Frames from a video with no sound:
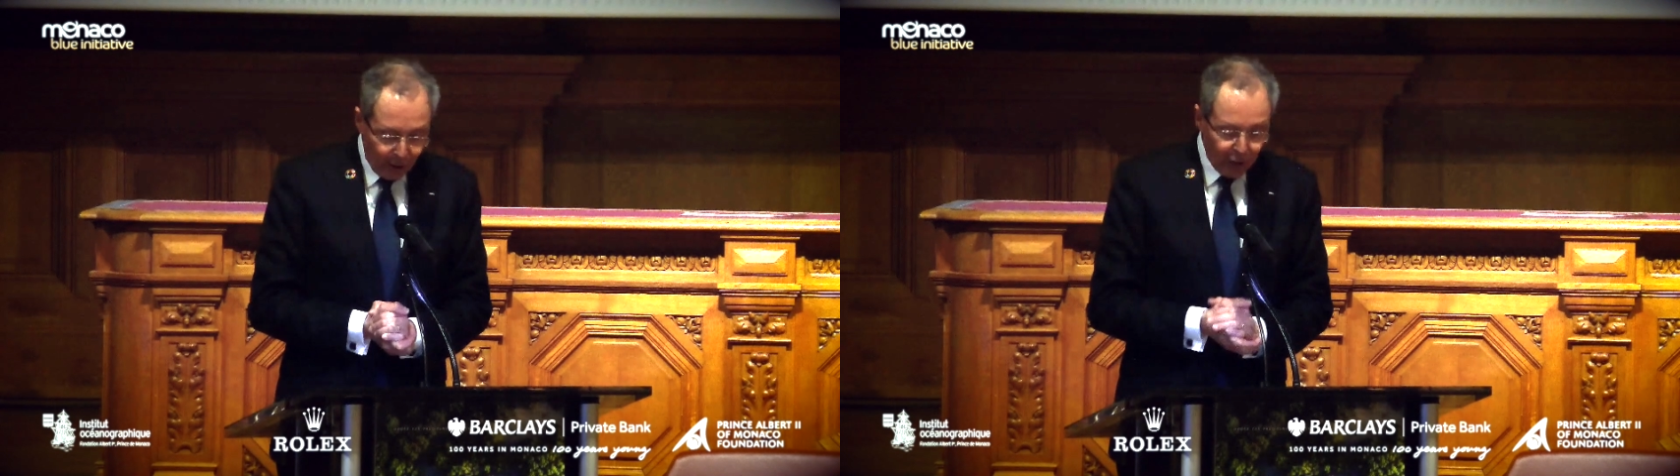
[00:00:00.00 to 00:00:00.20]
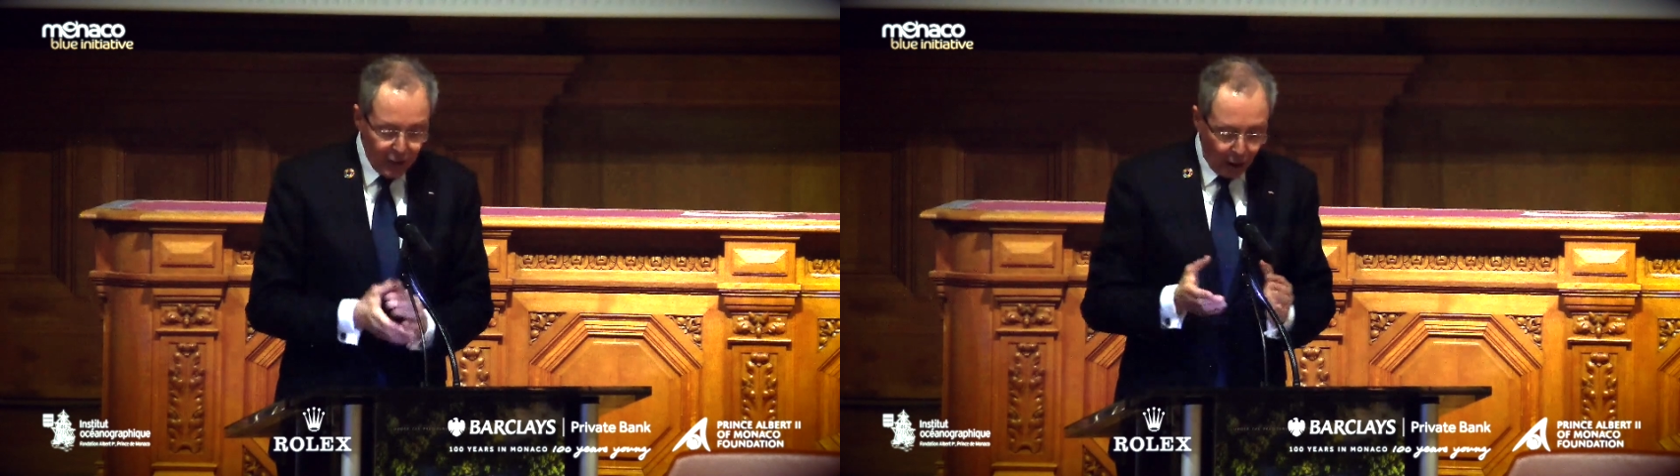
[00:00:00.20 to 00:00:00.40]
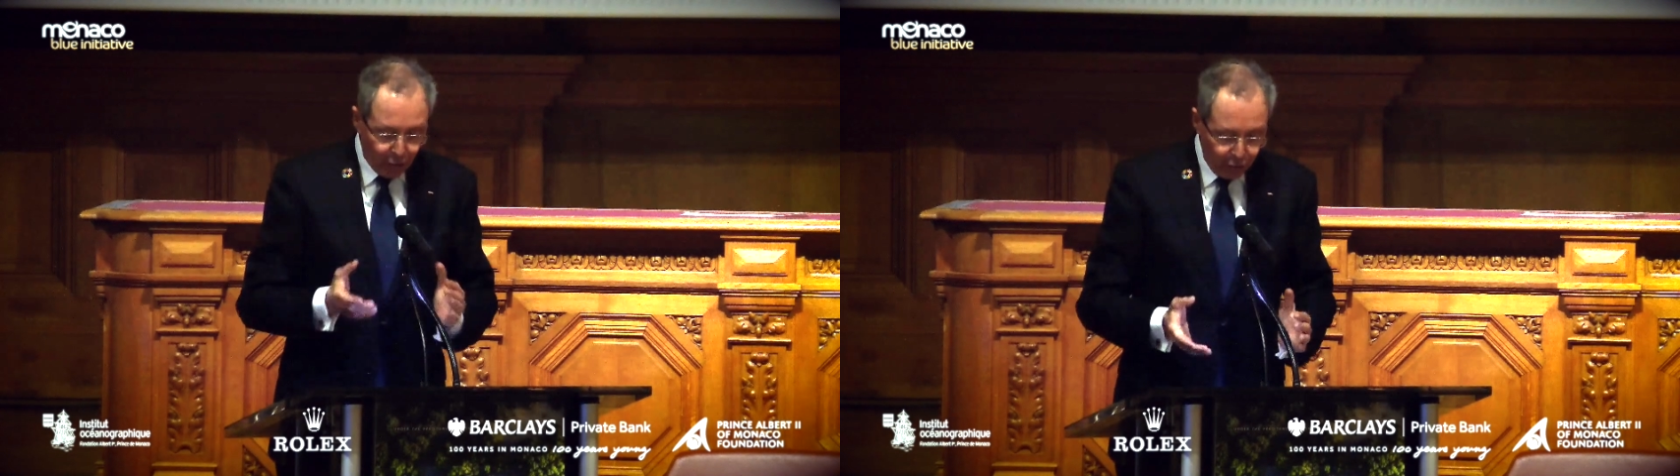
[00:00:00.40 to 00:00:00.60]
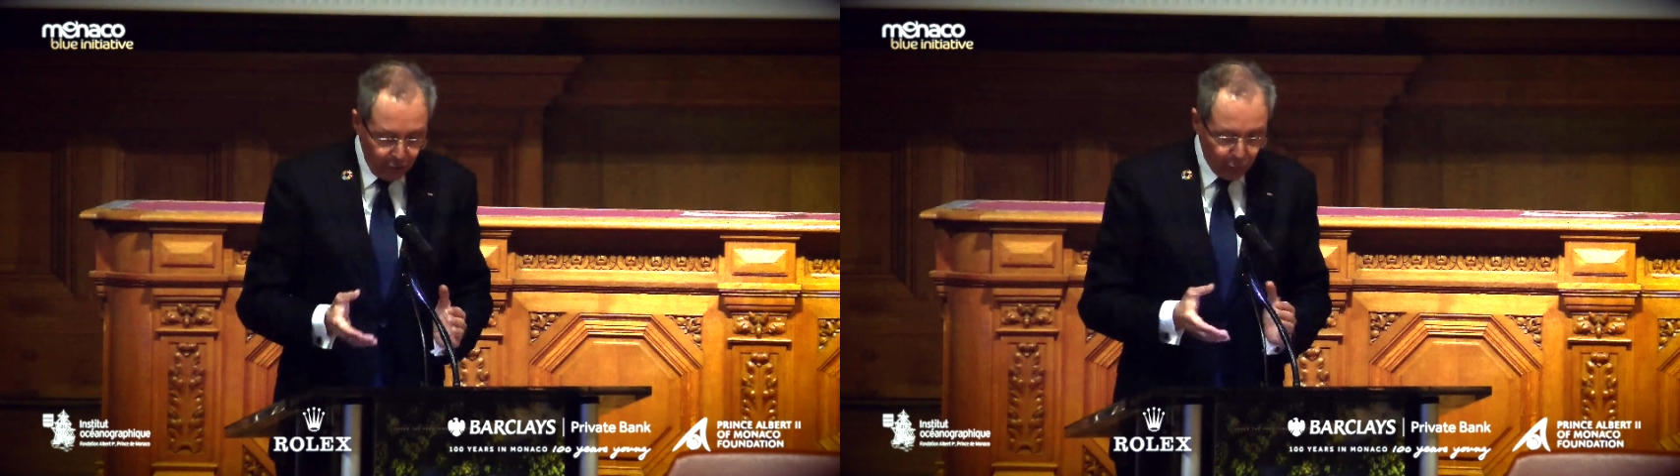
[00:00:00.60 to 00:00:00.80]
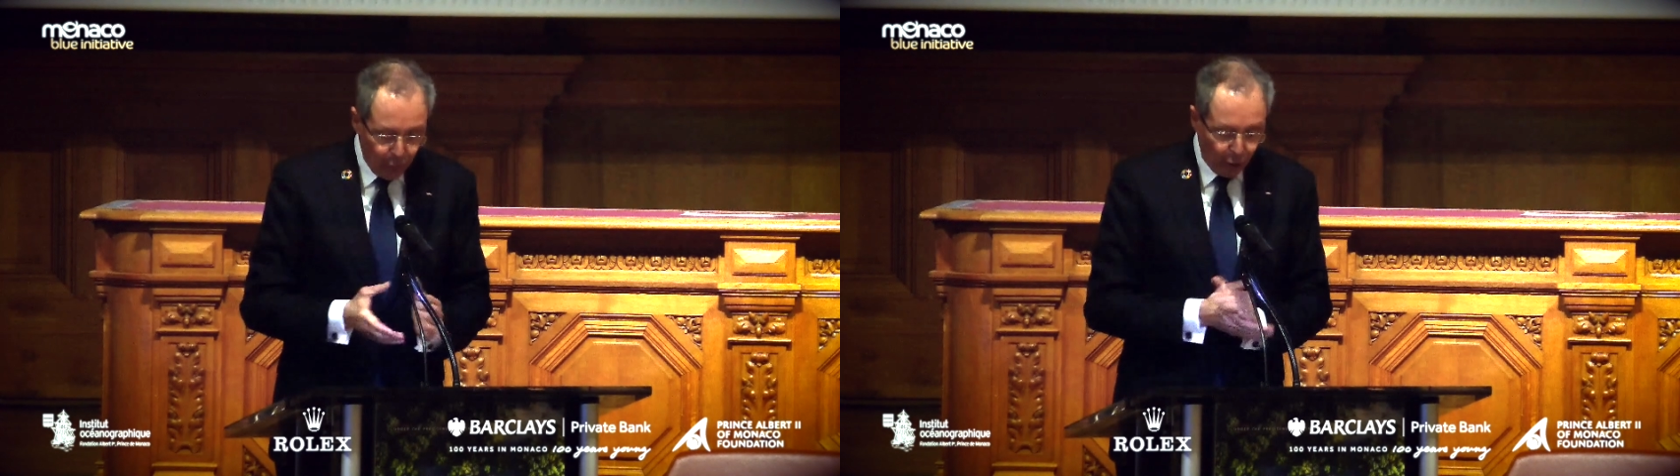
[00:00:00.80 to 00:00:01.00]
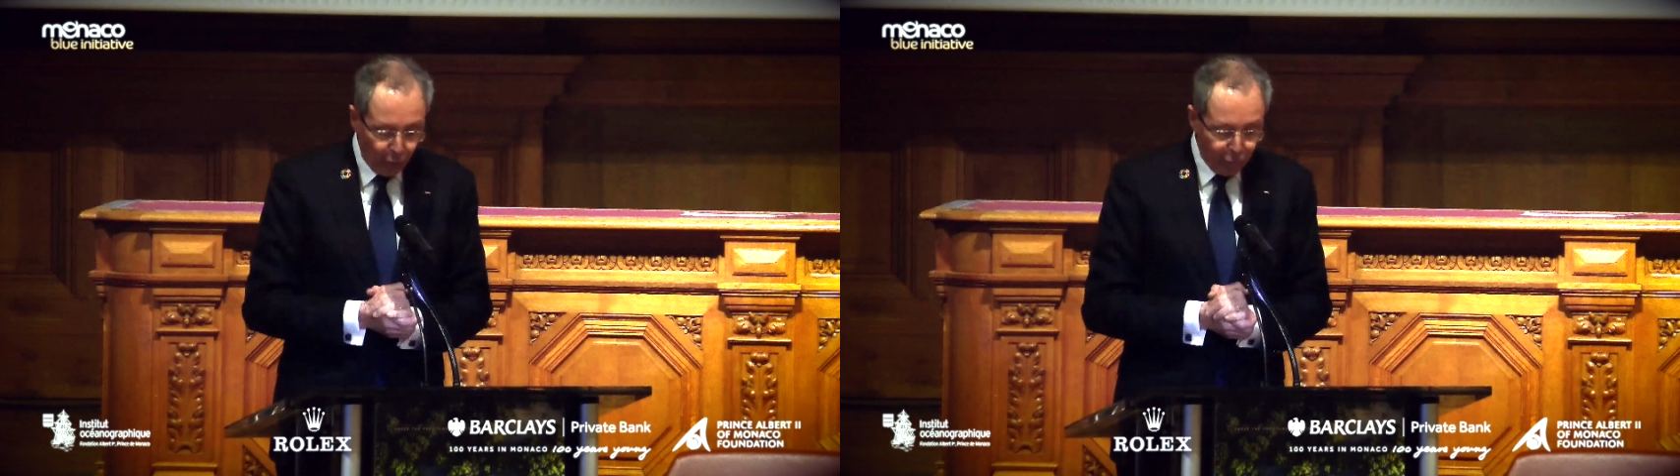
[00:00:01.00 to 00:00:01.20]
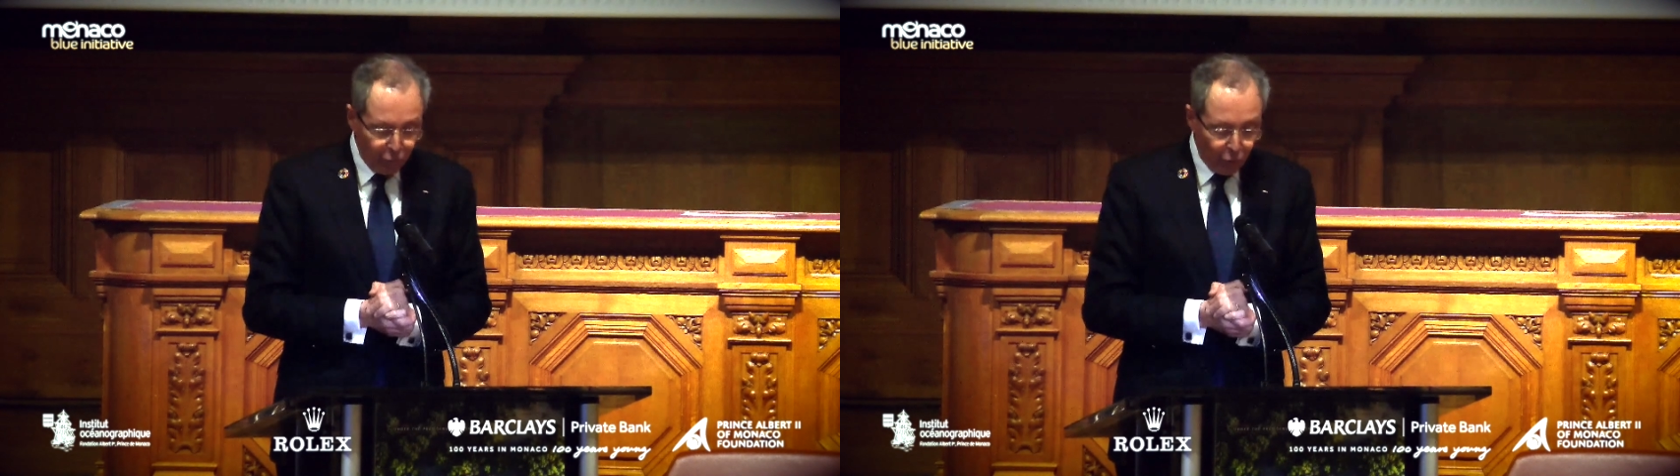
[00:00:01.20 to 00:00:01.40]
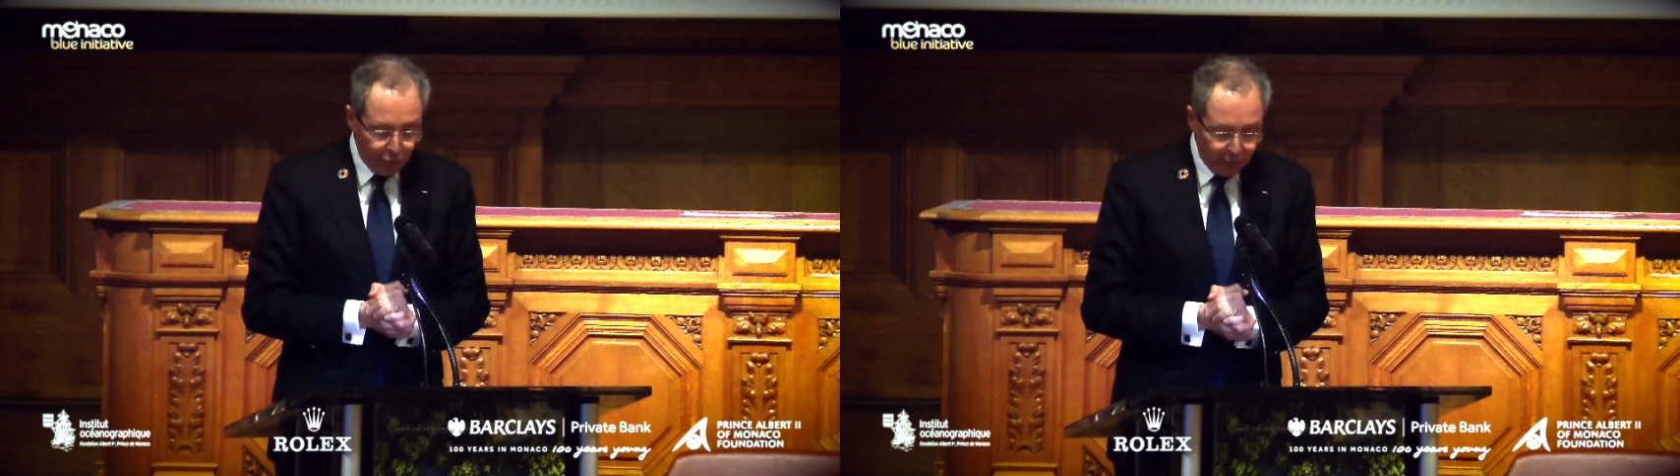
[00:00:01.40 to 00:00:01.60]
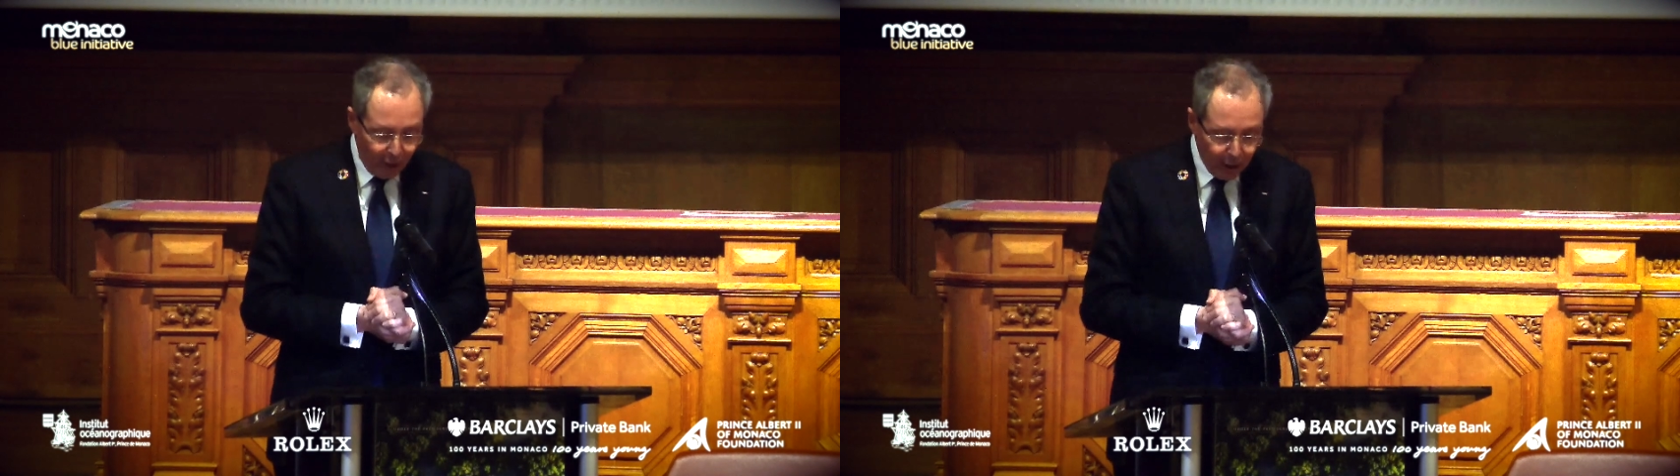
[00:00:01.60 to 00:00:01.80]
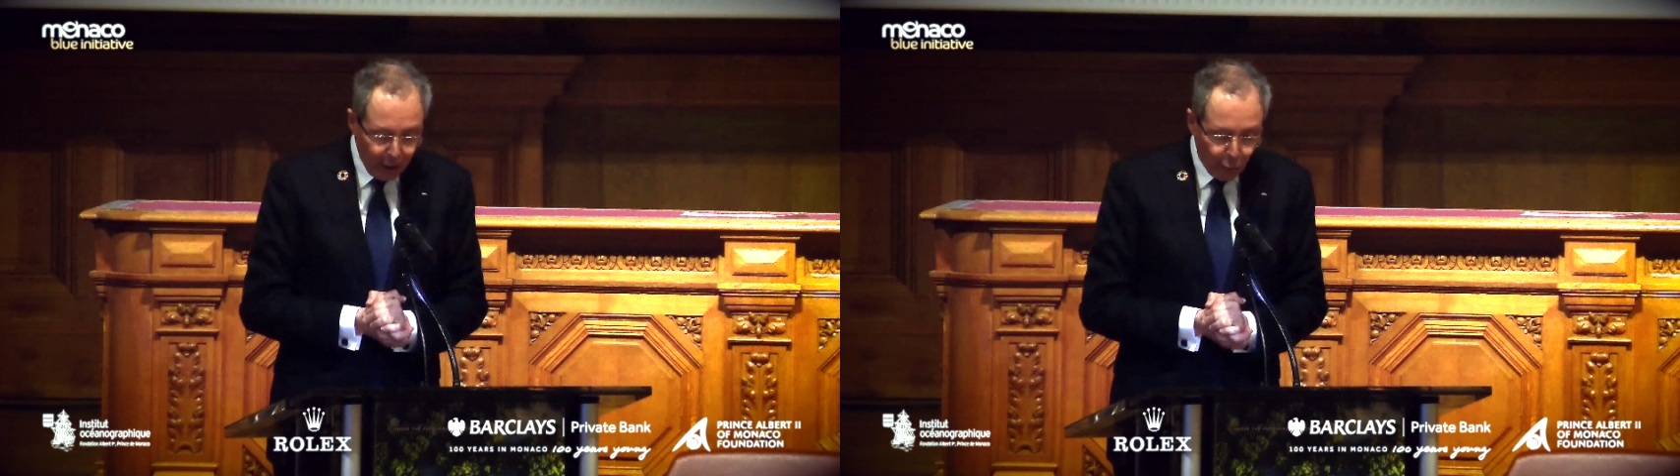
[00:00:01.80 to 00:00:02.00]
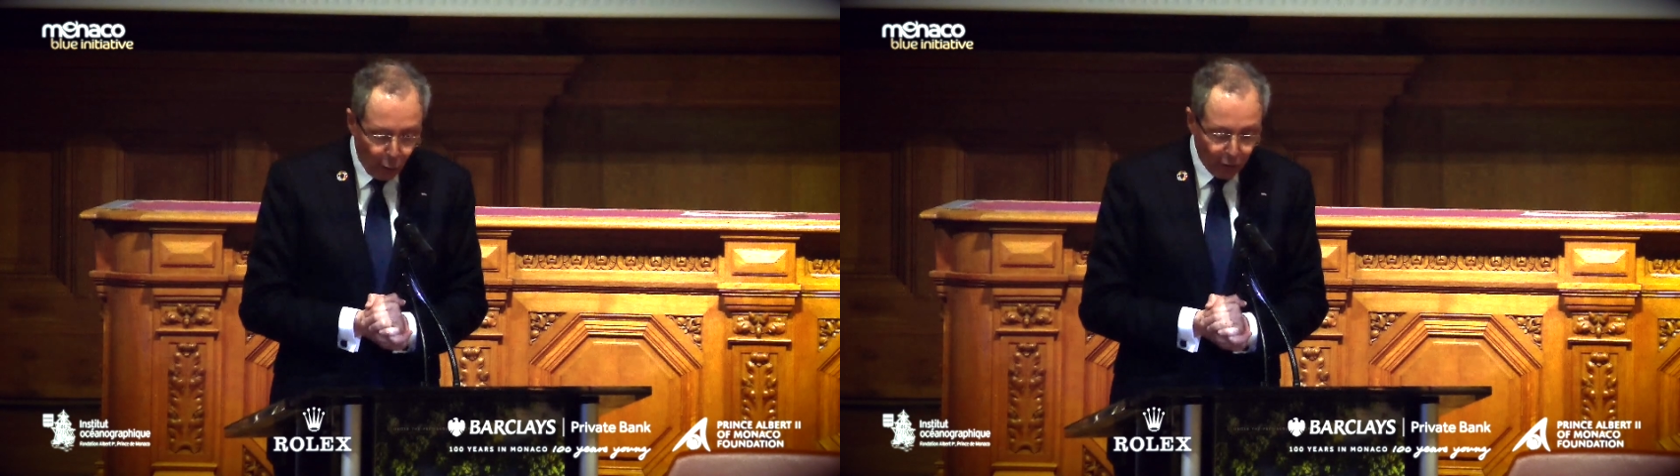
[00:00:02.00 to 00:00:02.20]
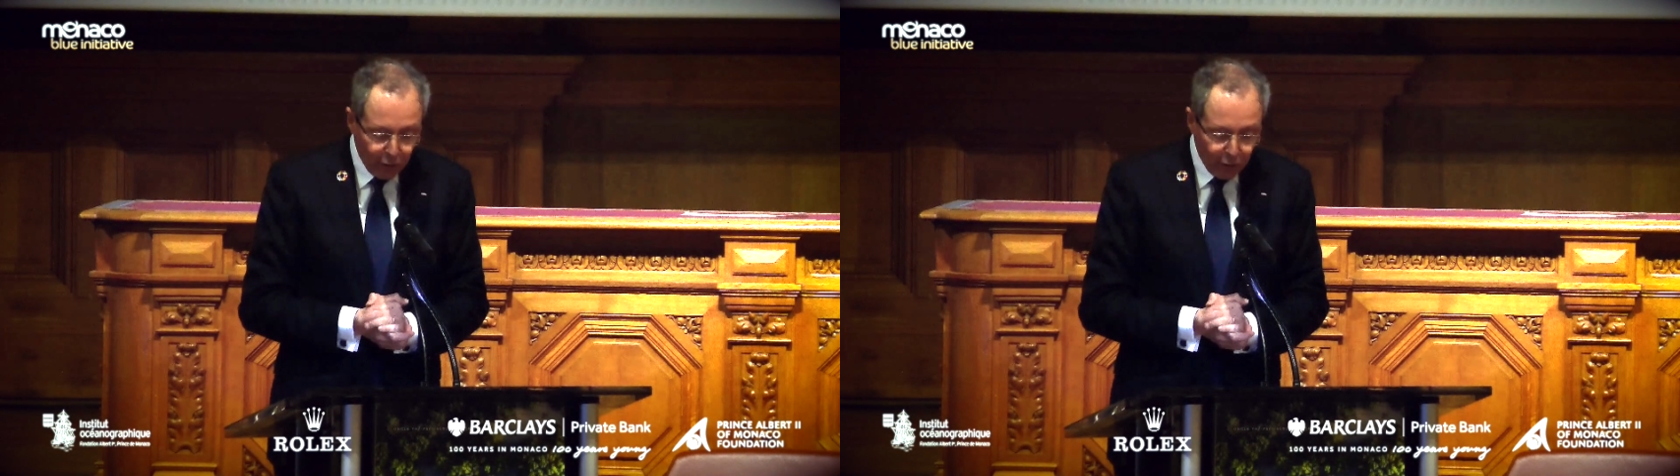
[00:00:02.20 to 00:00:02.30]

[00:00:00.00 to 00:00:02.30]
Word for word: and the achievement of sustainable